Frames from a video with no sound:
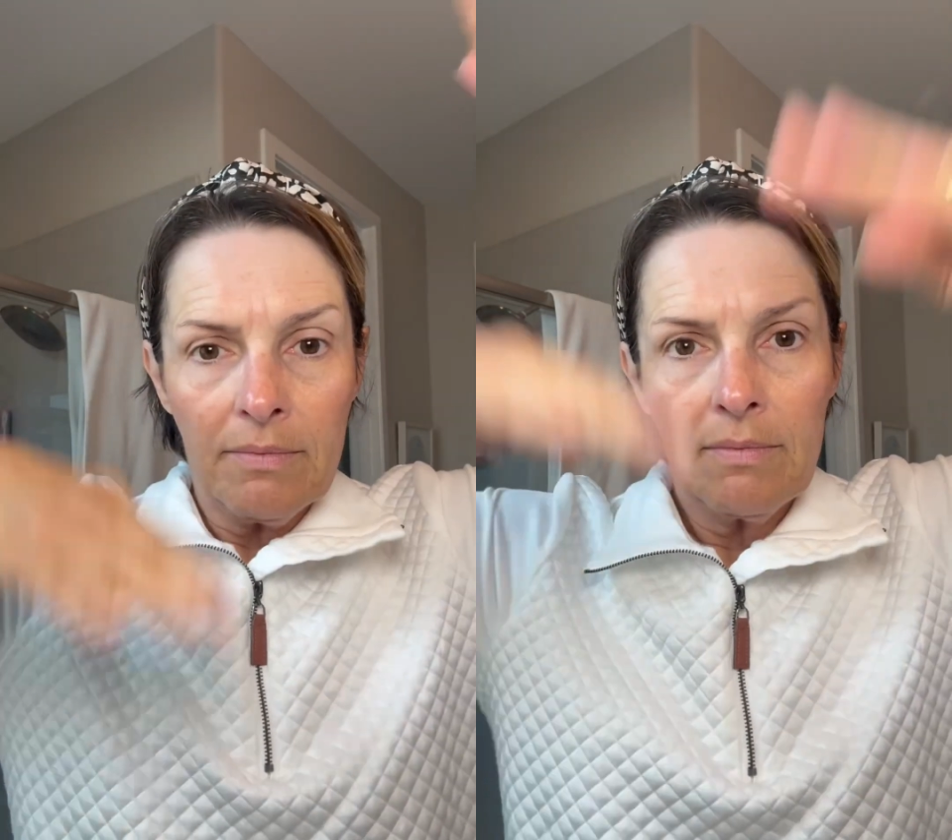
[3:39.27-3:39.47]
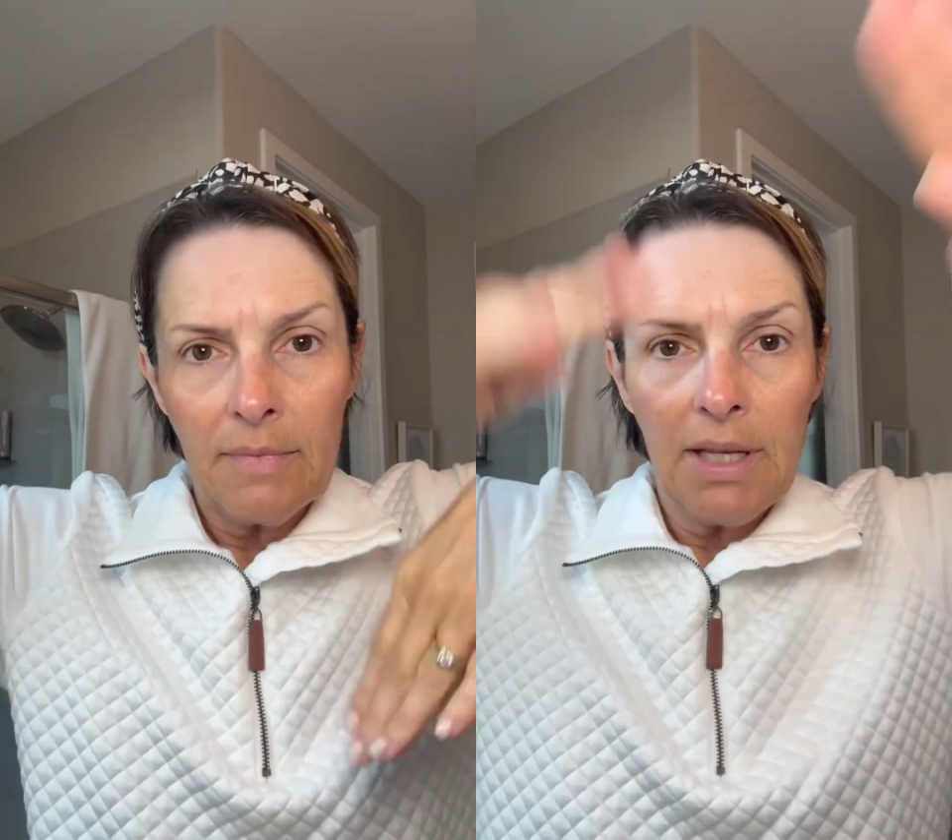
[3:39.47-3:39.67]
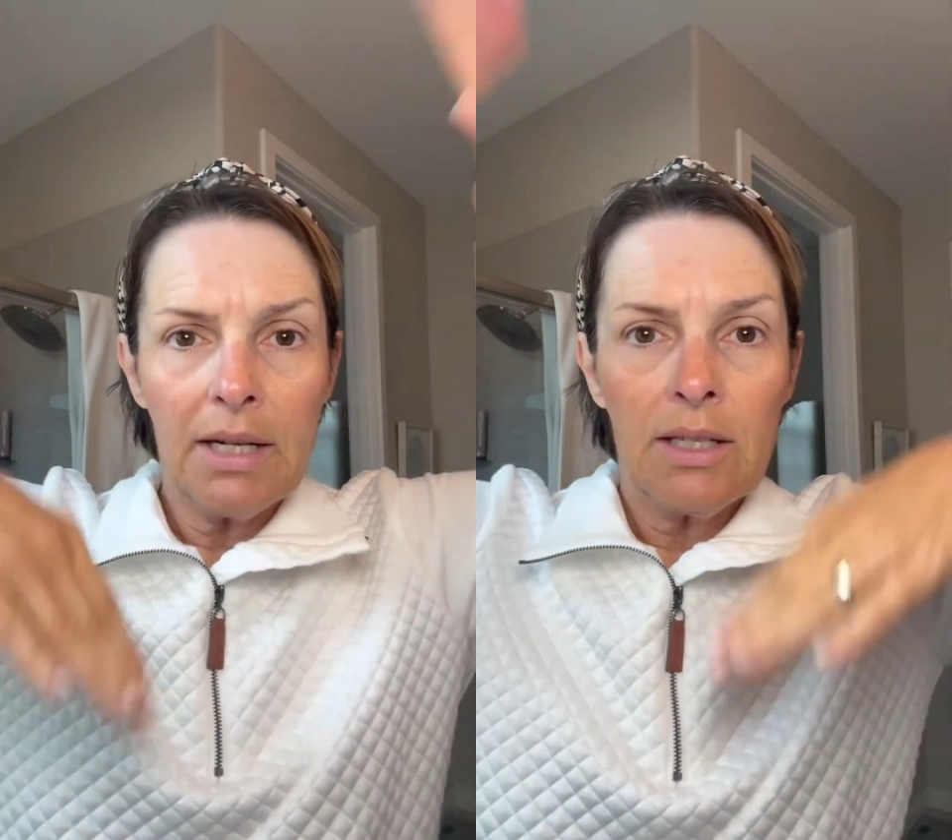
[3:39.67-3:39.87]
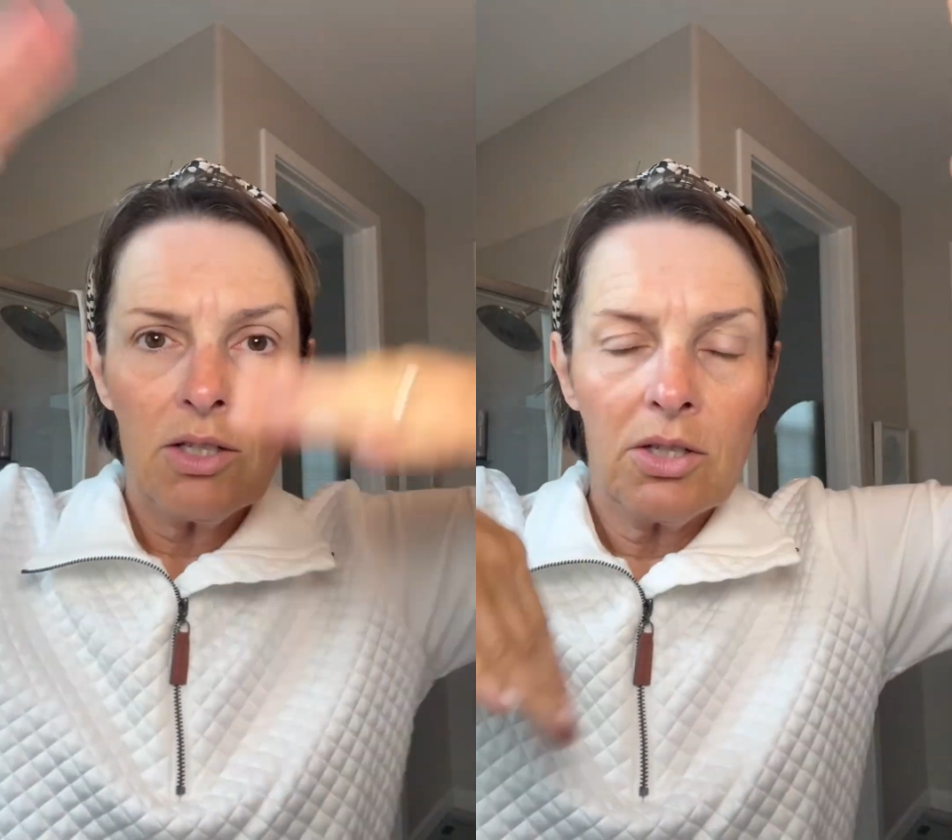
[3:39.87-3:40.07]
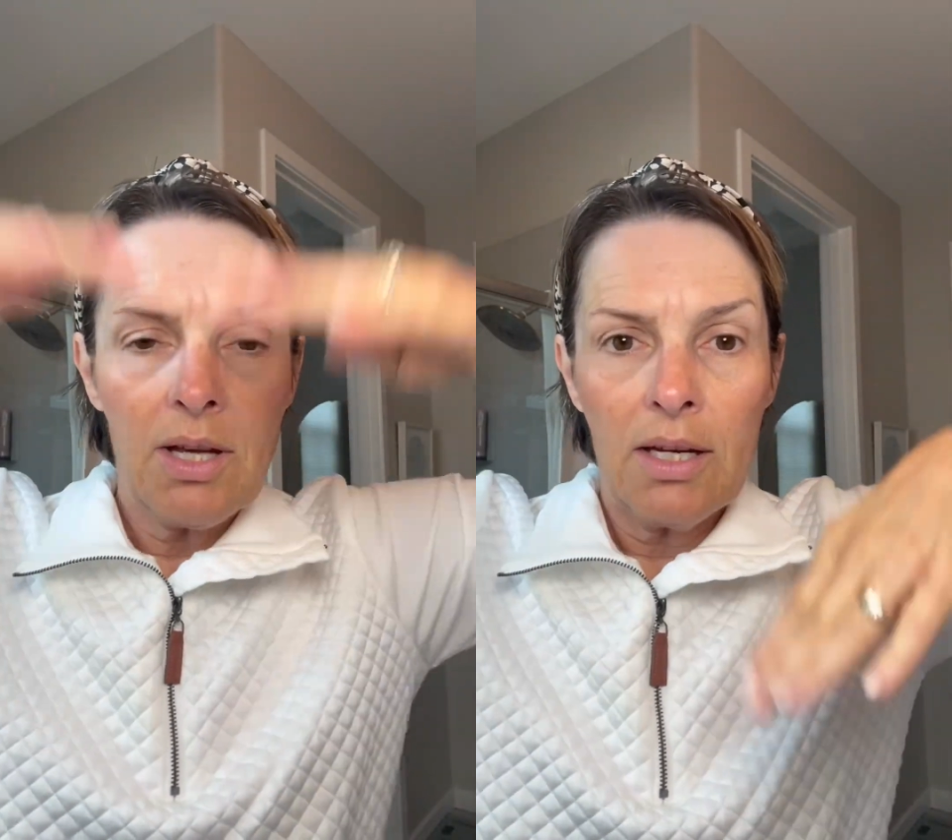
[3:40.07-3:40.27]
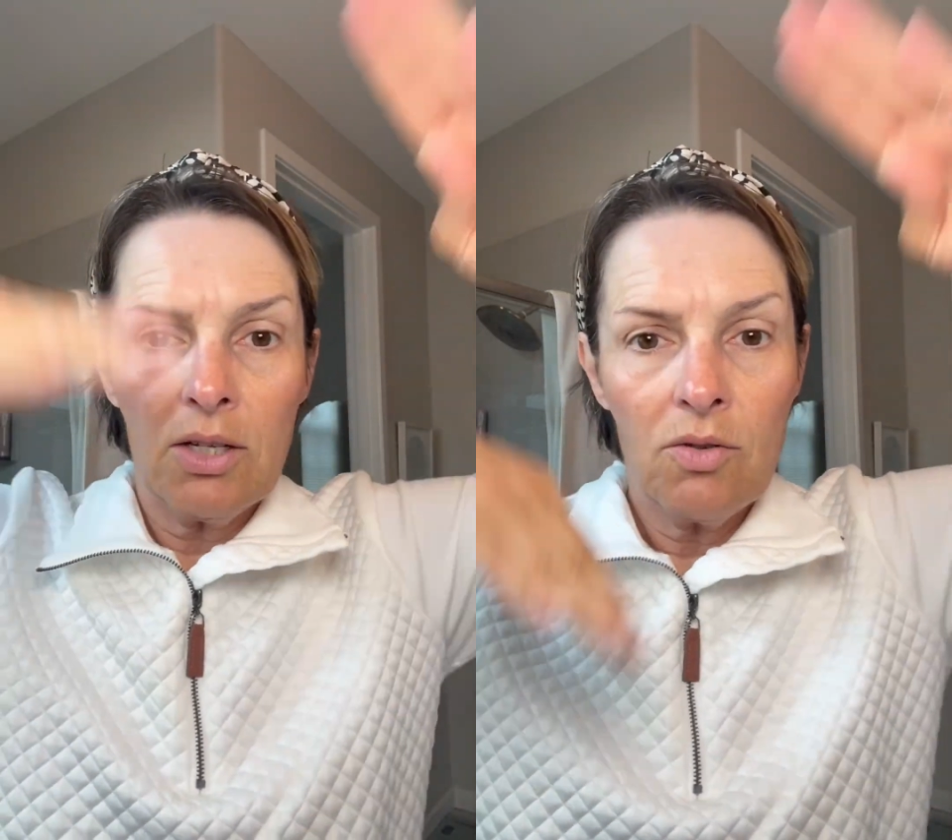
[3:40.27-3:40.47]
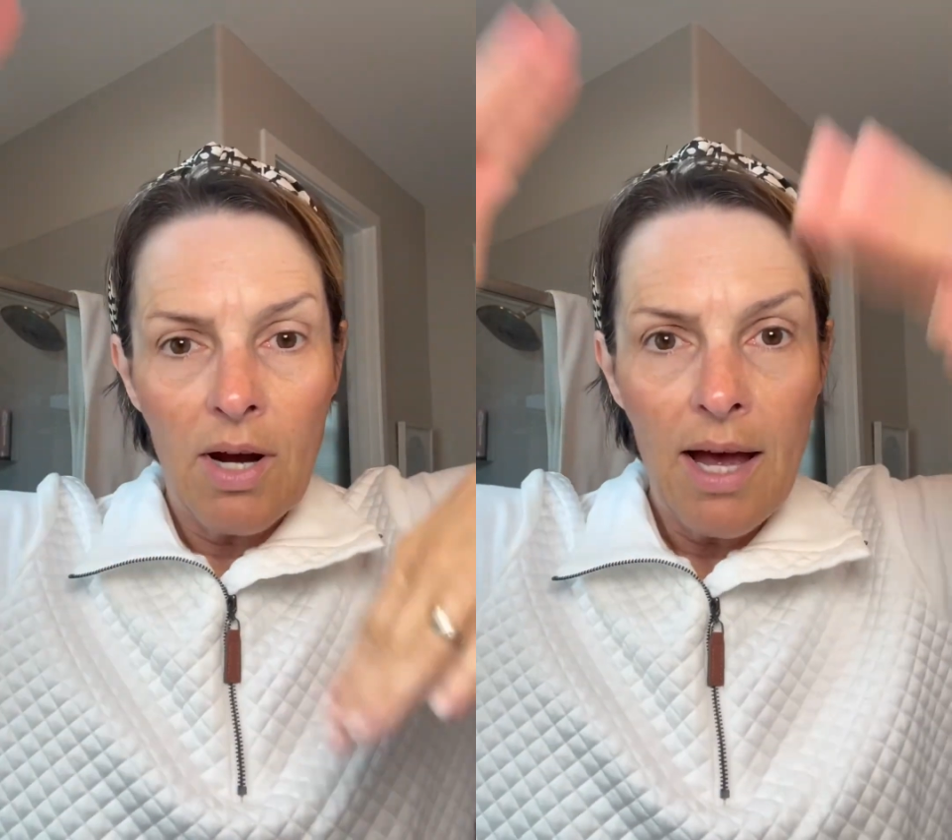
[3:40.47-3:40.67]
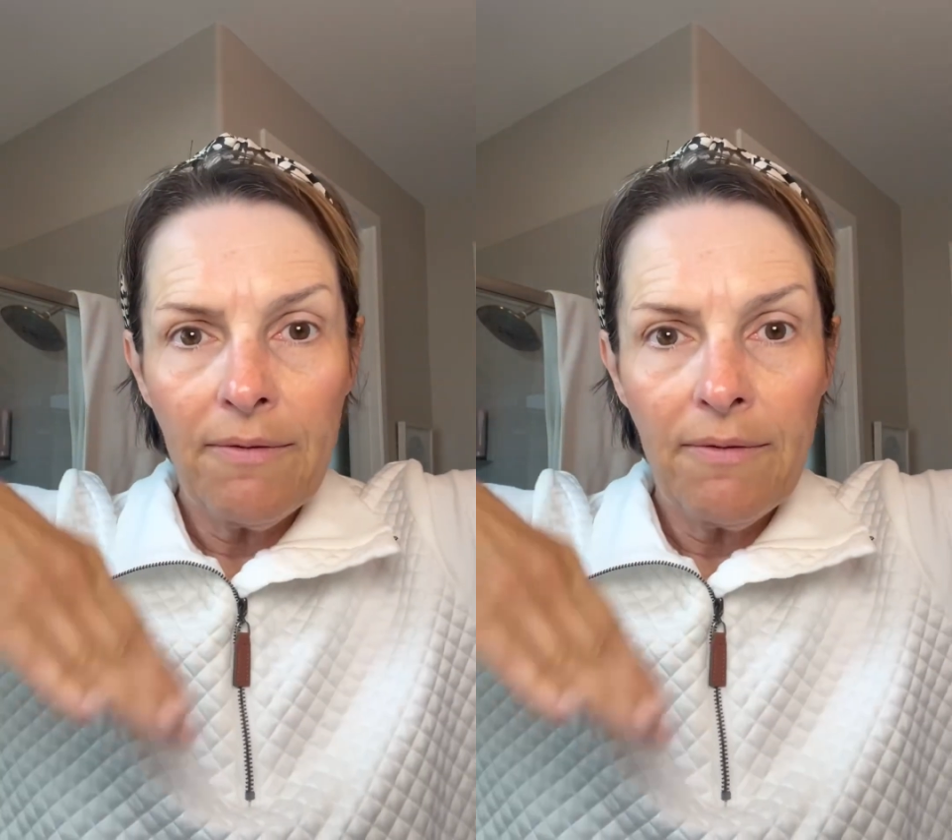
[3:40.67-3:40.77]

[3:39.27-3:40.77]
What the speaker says: Let it kind of dry